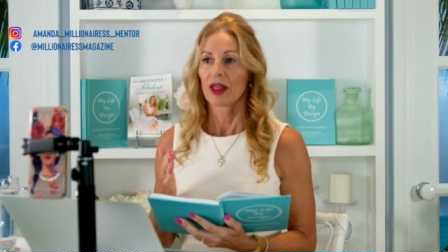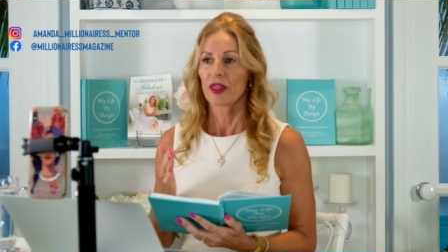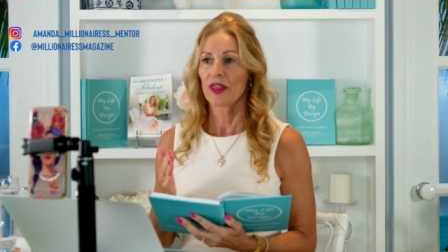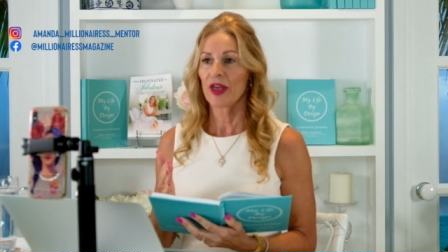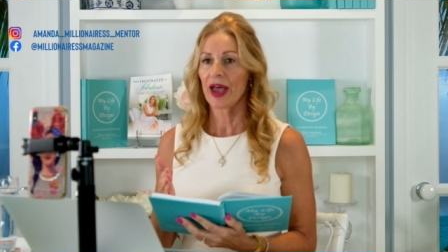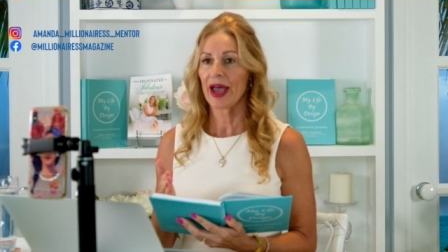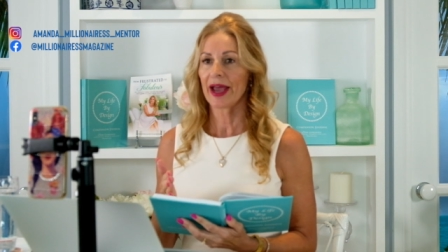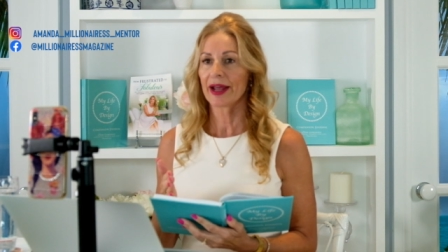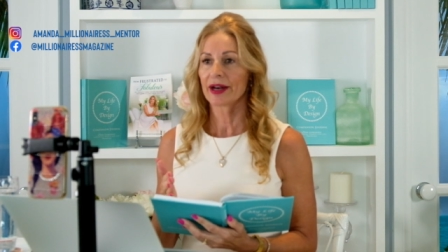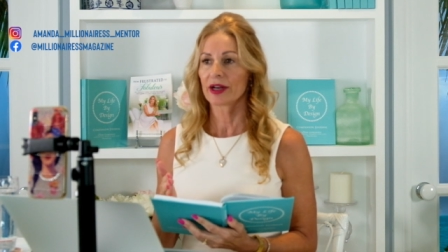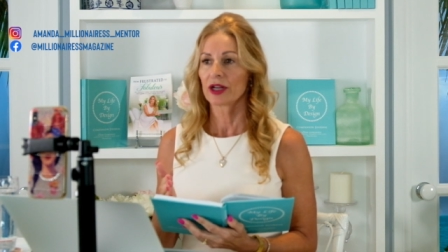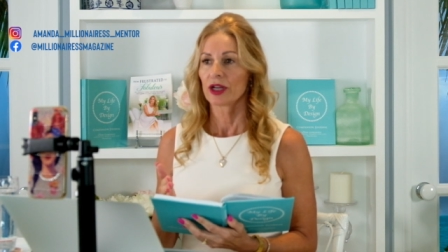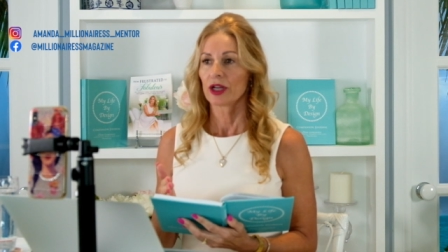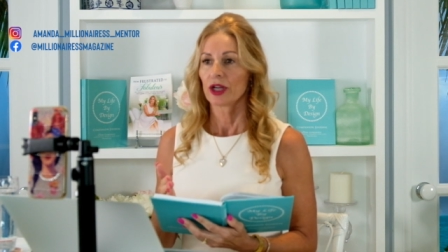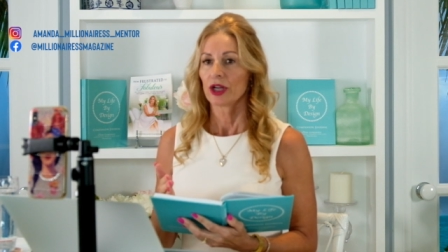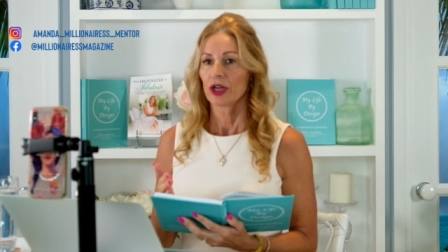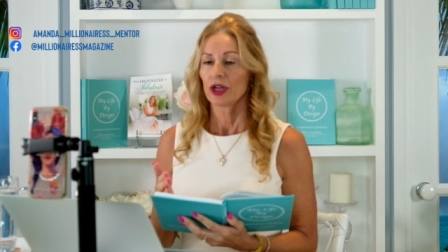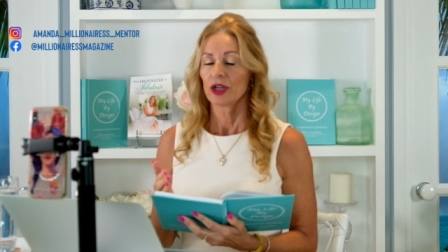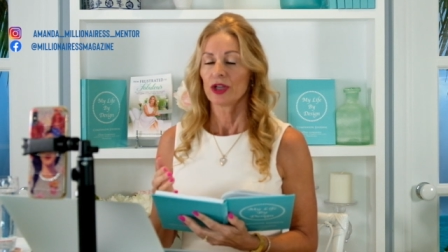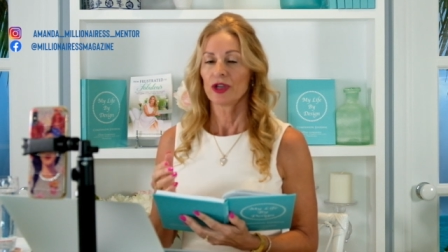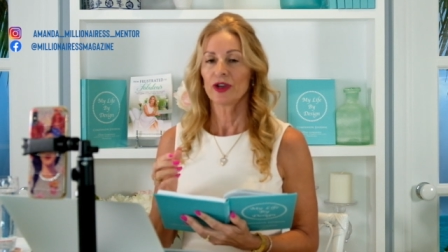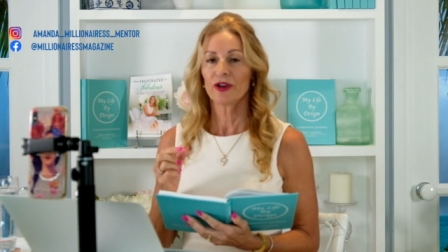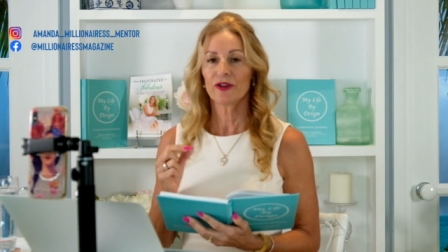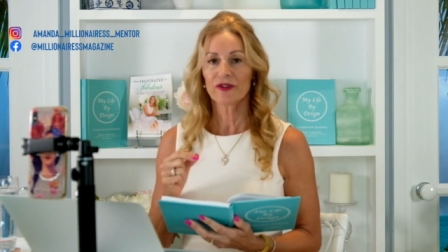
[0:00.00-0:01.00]
that
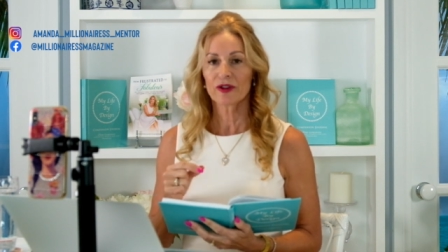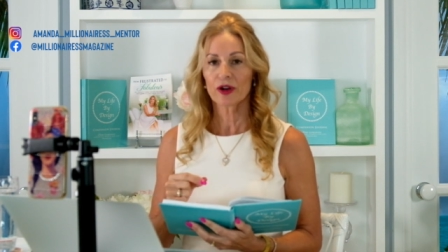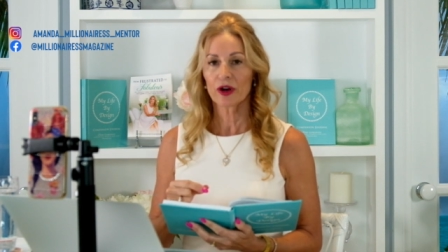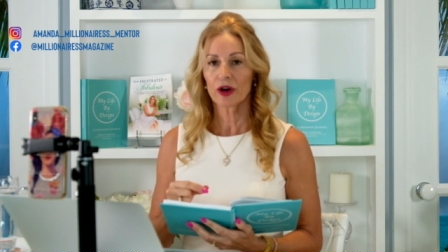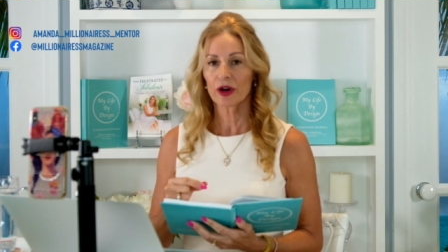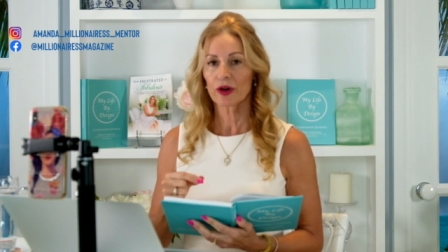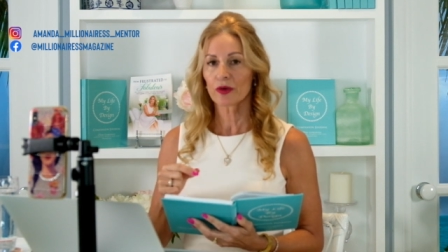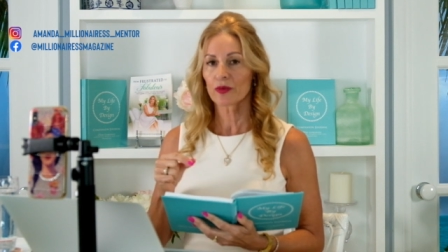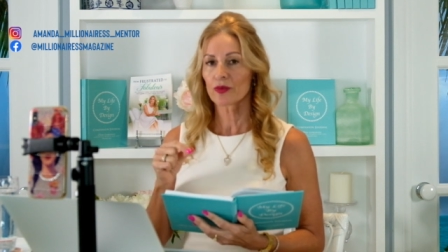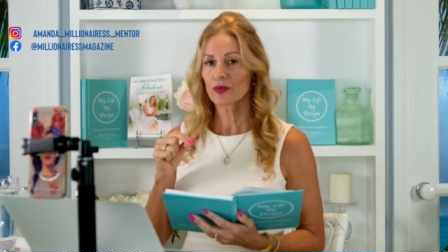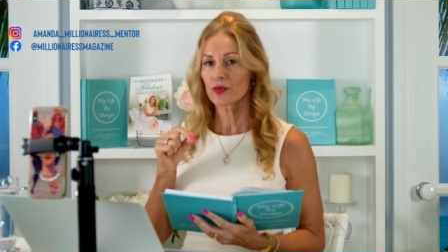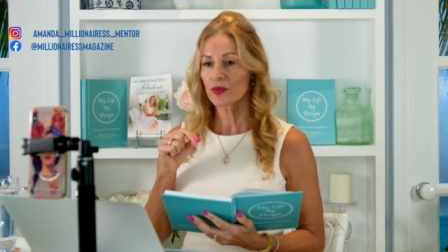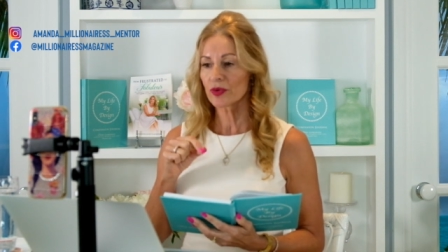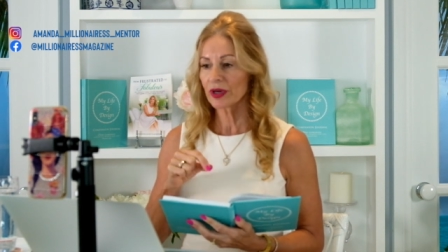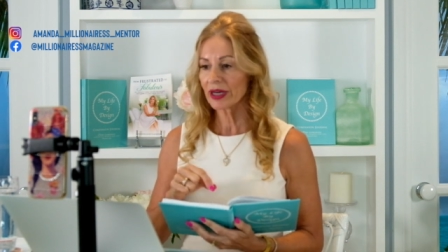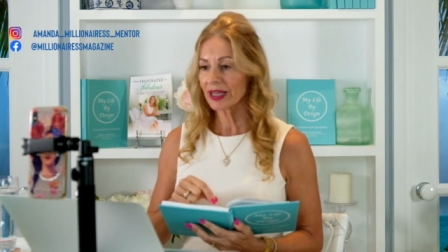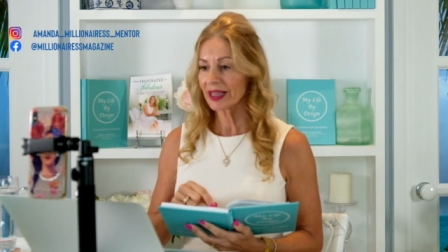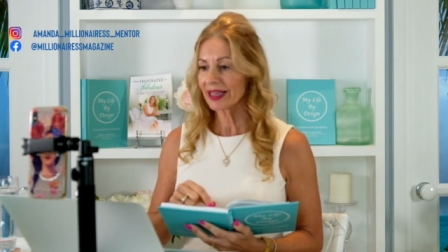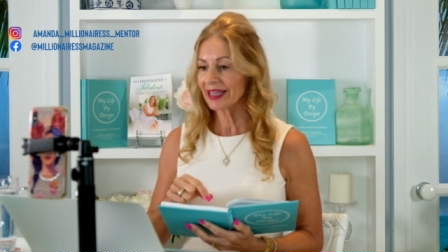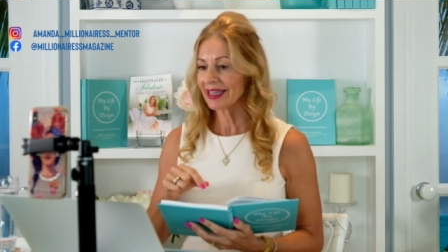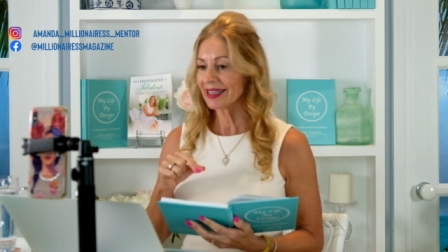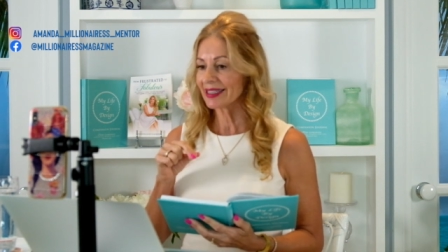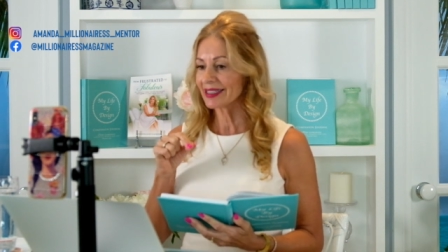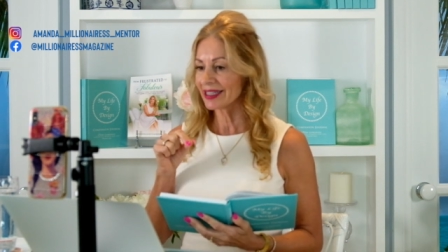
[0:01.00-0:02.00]
you've got to
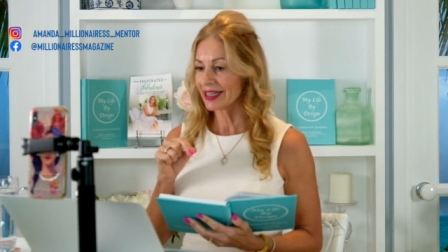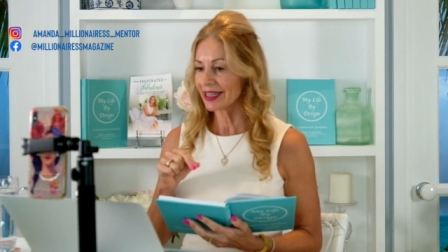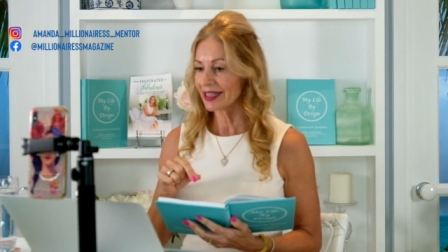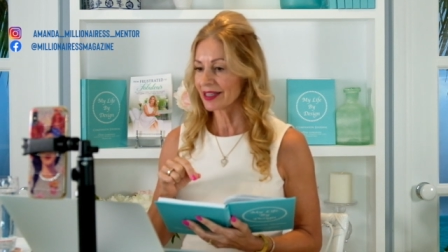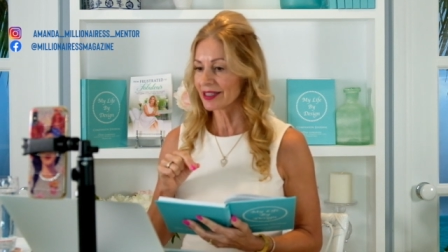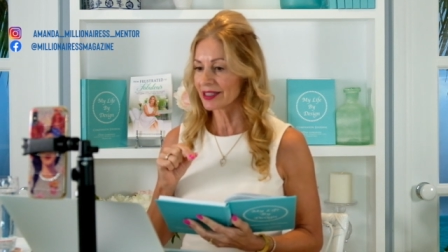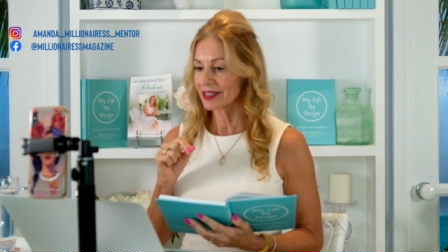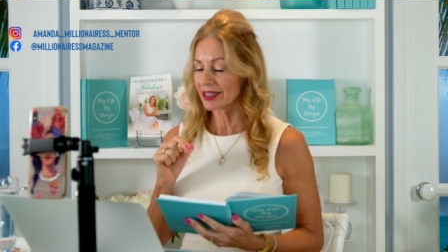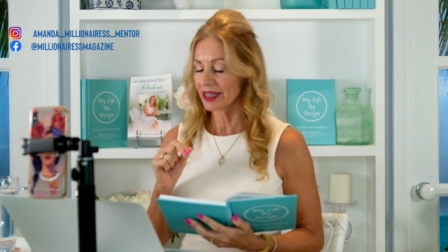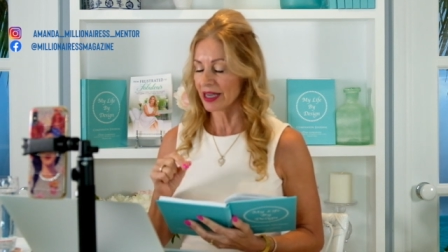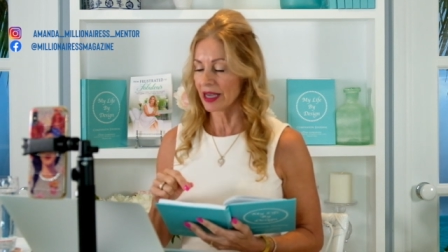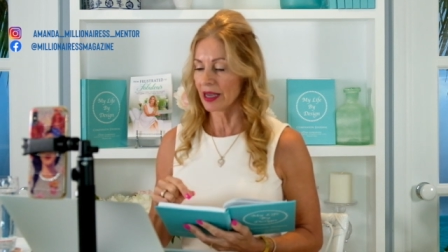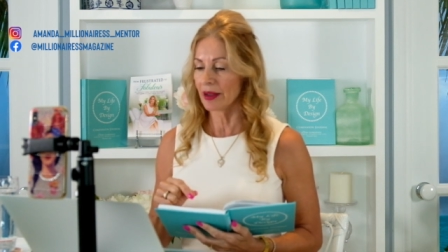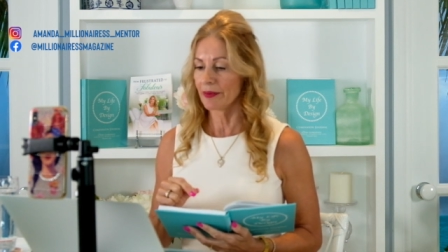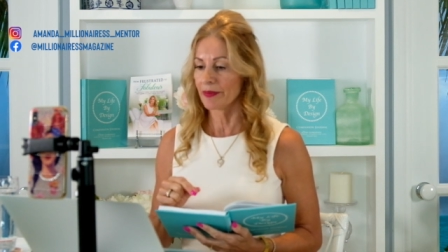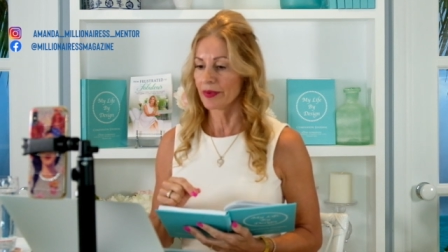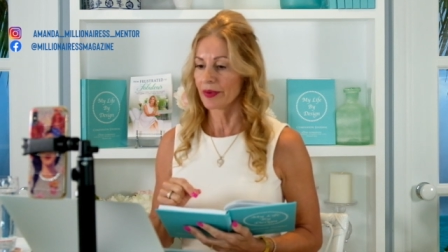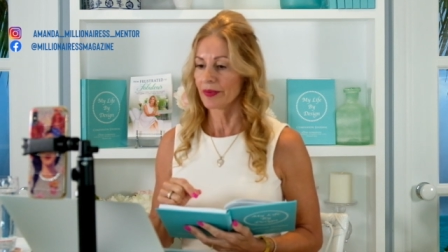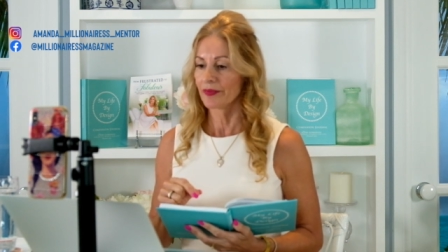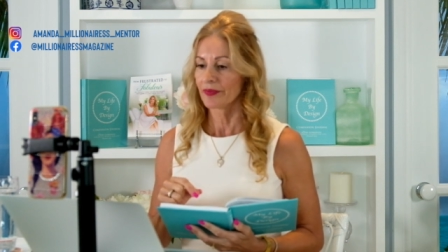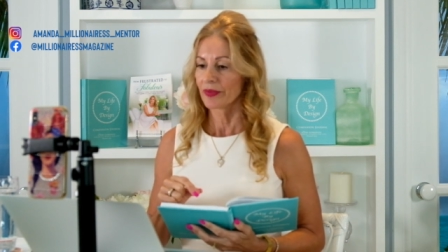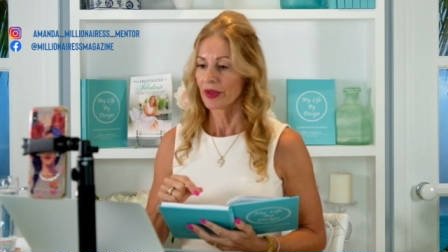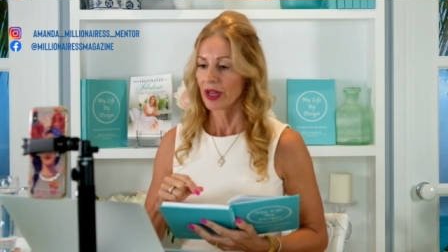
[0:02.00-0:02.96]
really dig deep